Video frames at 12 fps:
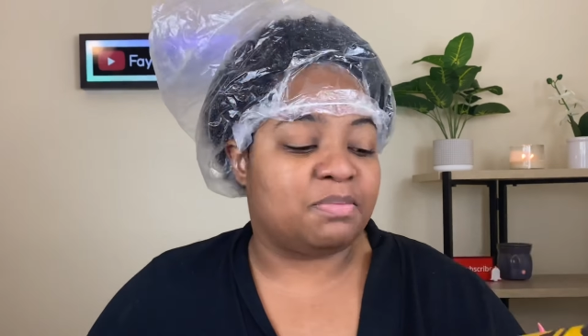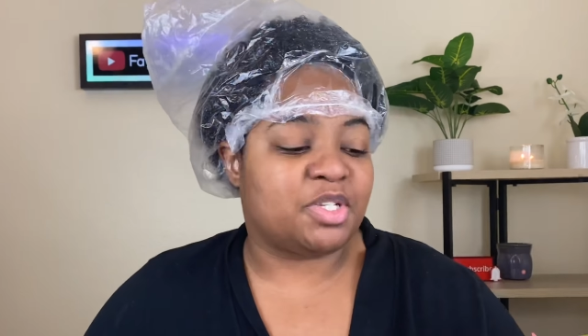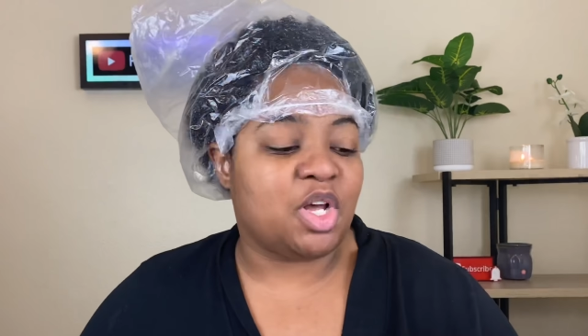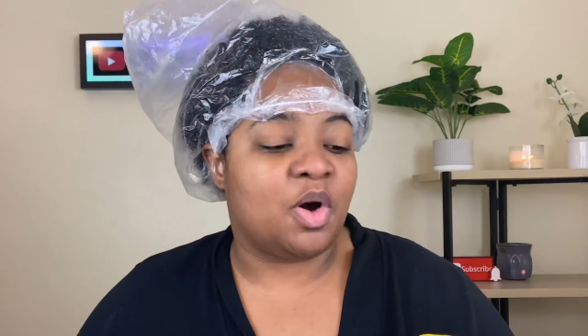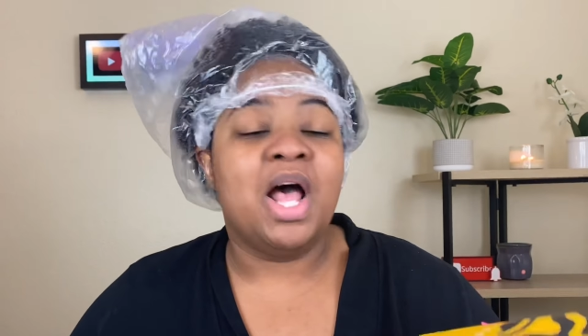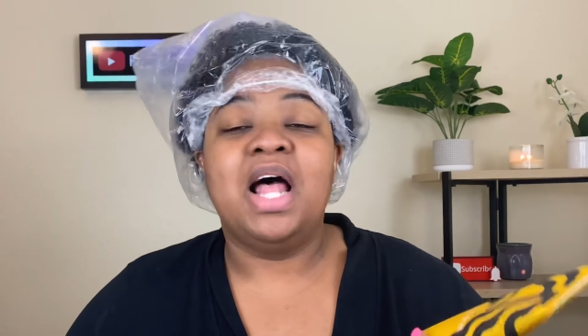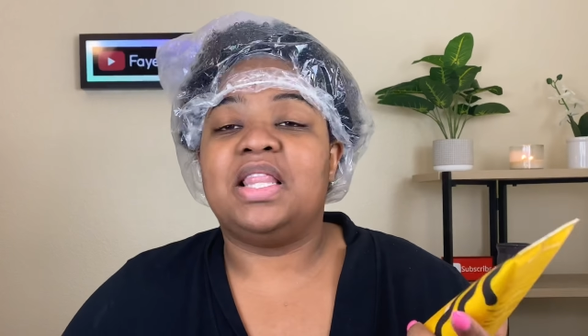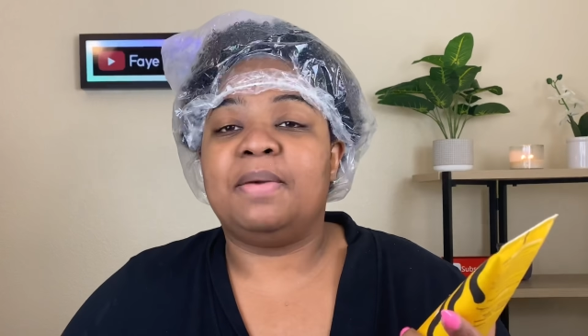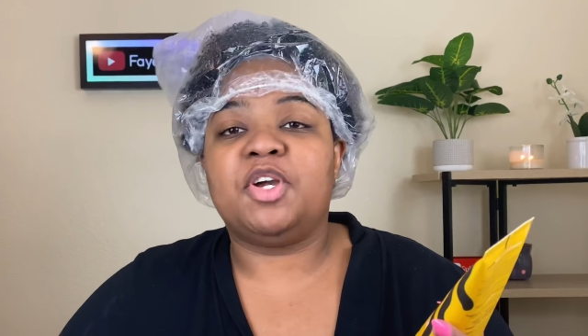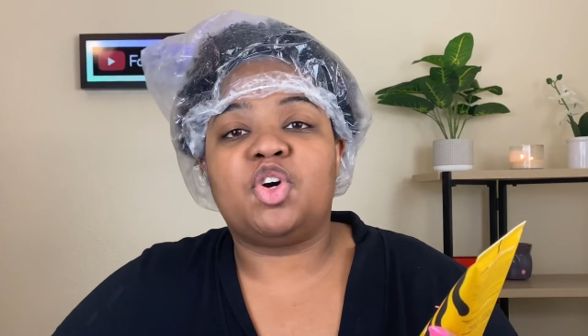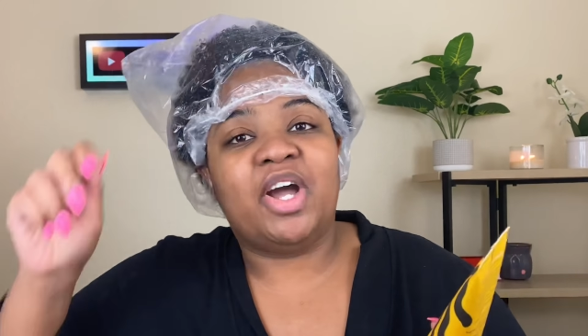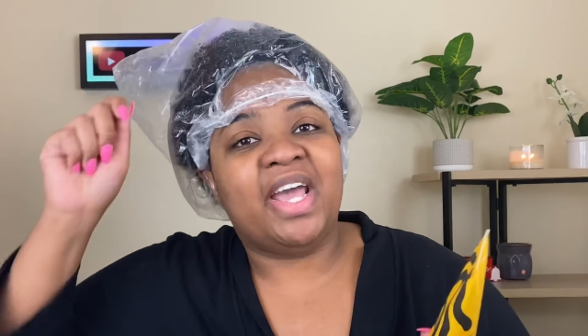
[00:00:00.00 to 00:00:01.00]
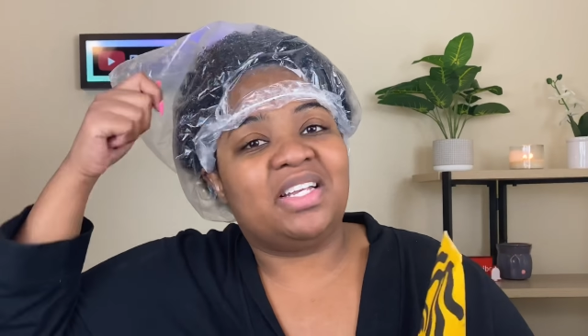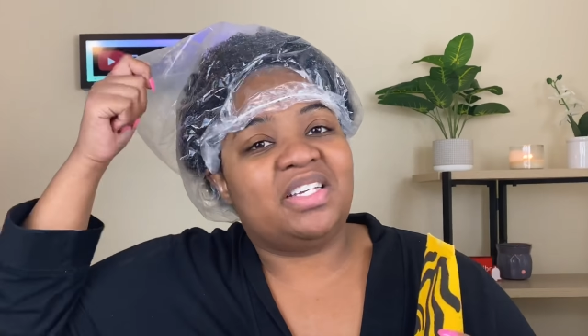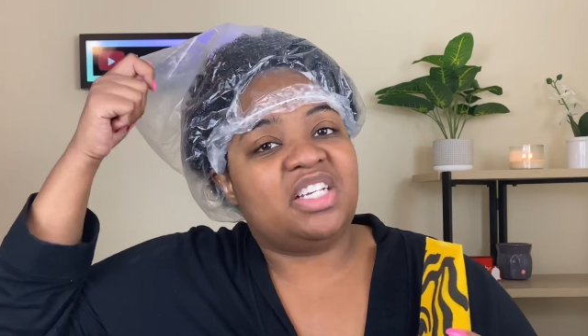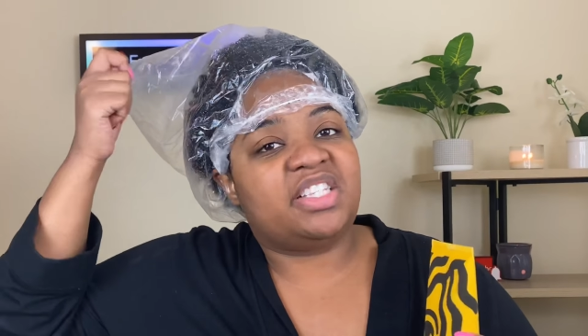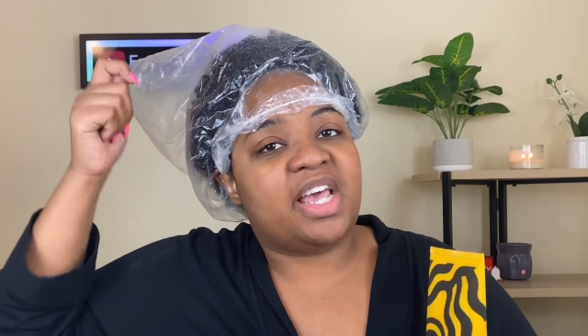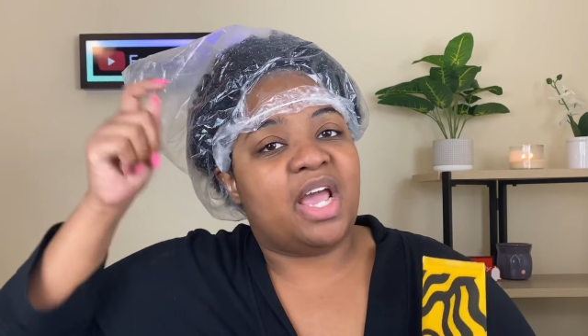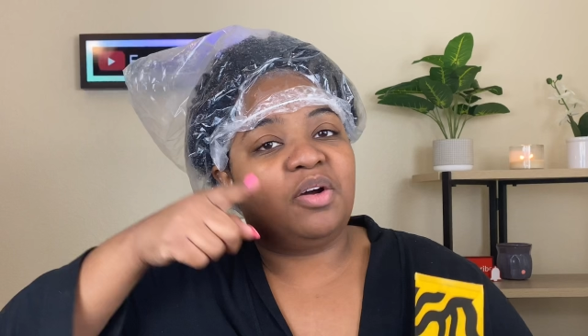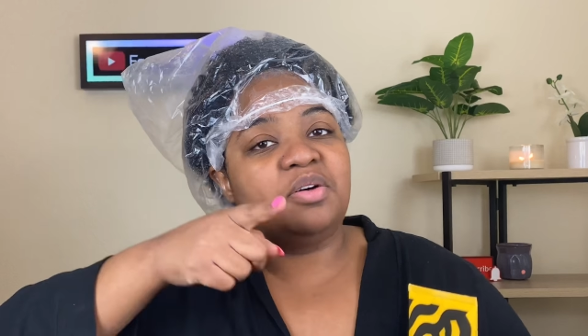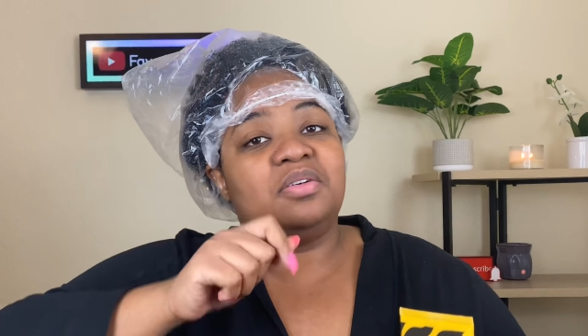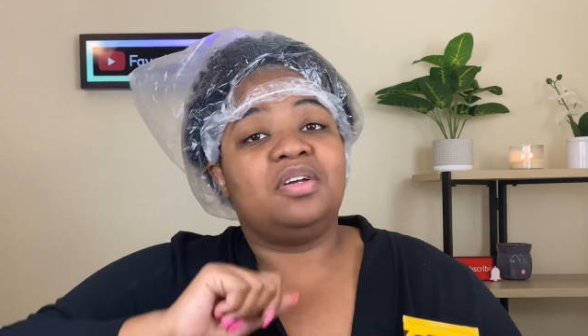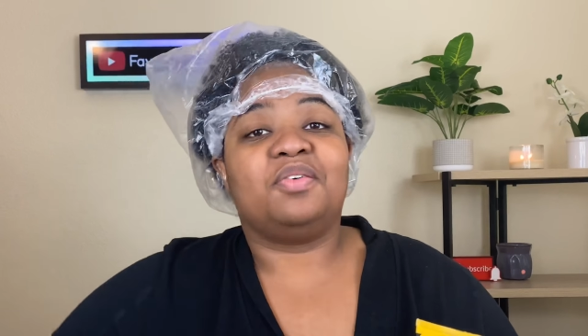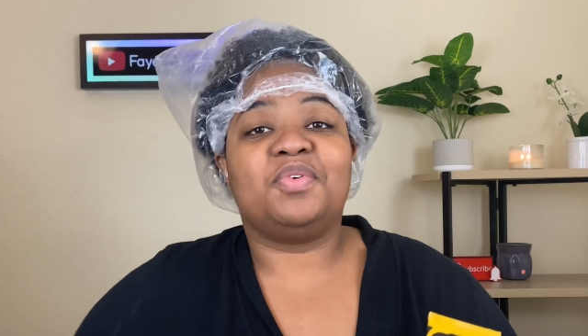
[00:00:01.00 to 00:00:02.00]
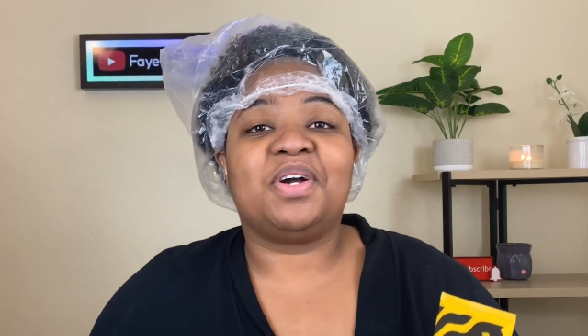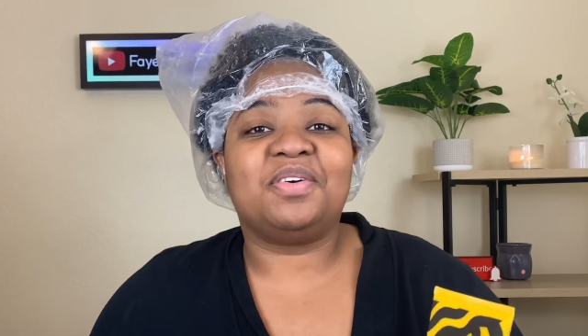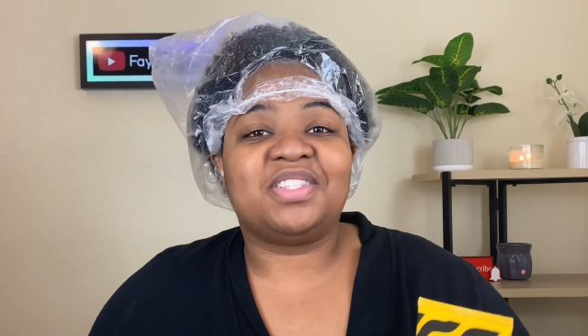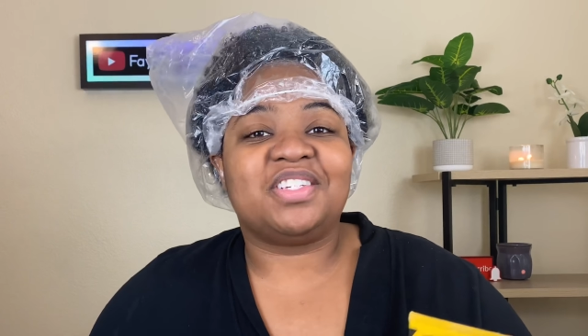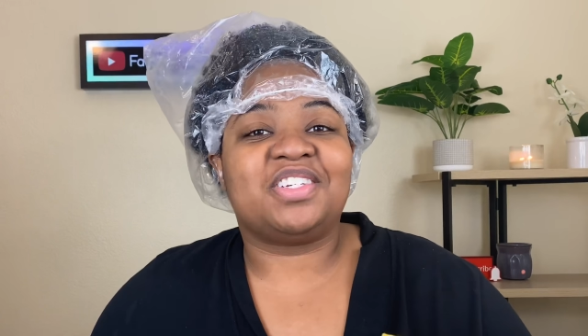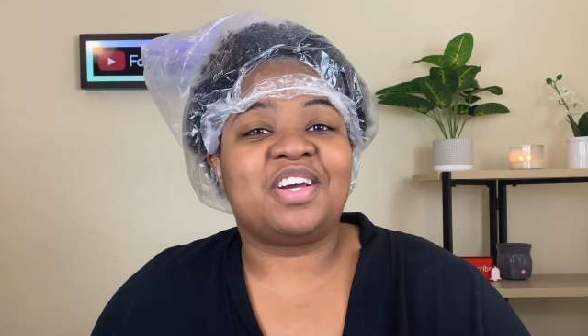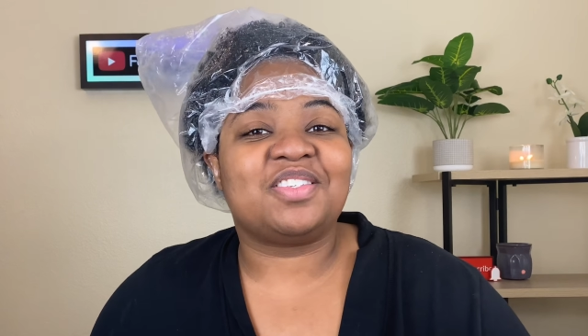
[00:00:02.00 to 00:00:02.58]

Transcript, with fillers: So let me go ahead and detangle. We're gonna get the show